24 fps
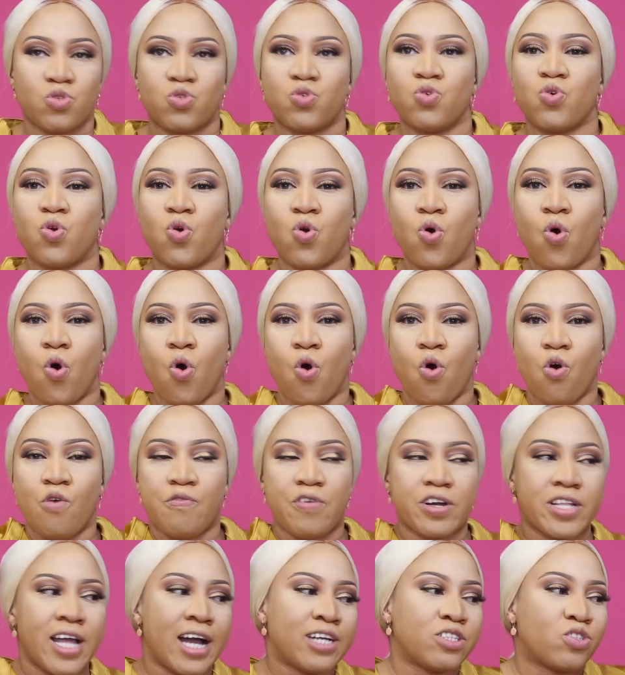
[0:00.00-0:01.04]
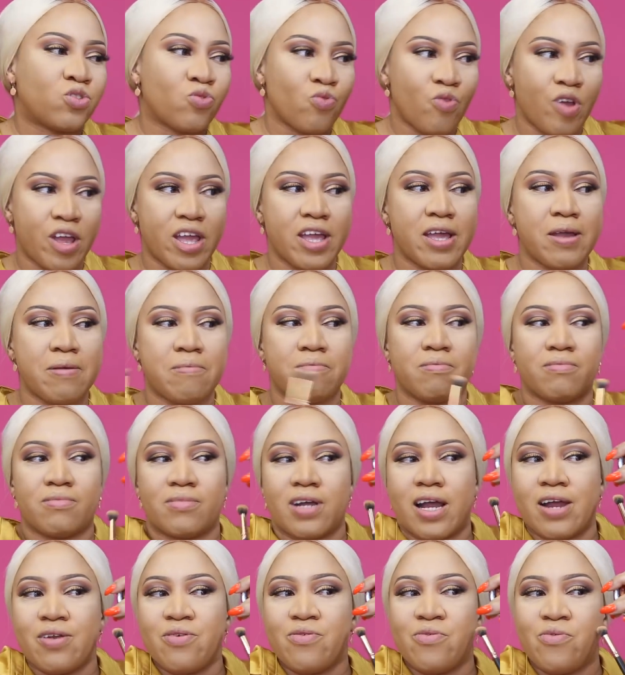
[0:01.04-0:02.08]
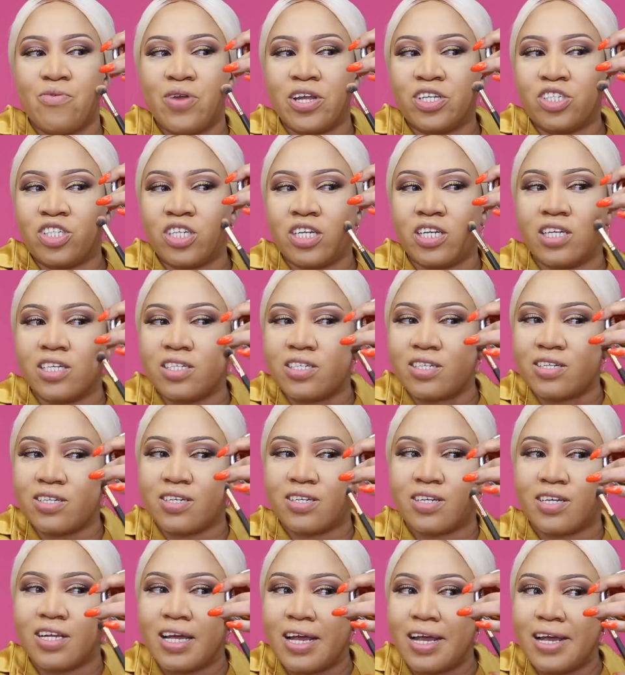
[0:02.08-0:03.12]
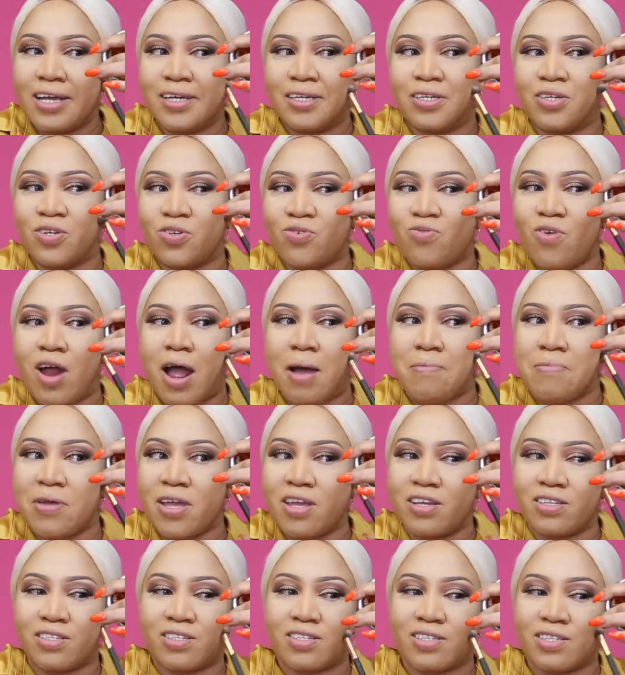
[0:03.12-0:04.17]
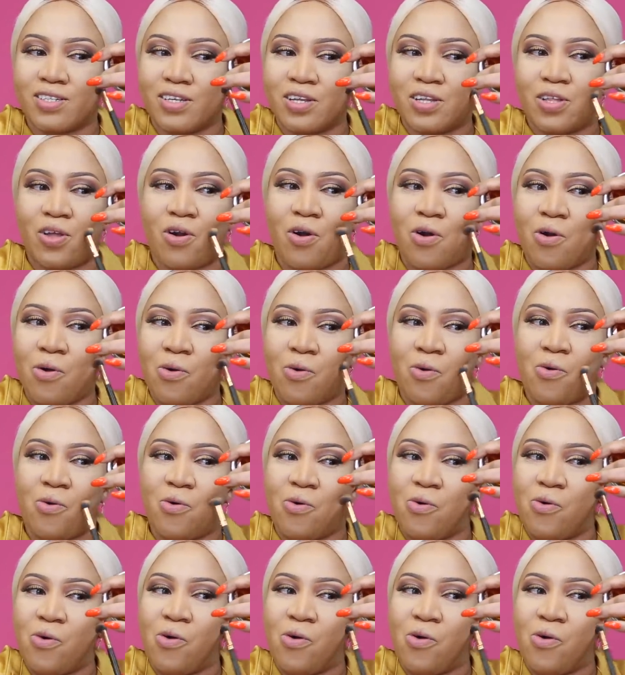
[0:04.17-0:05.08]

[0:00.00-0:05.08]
to go for their dream and reach it. Grab it, you know.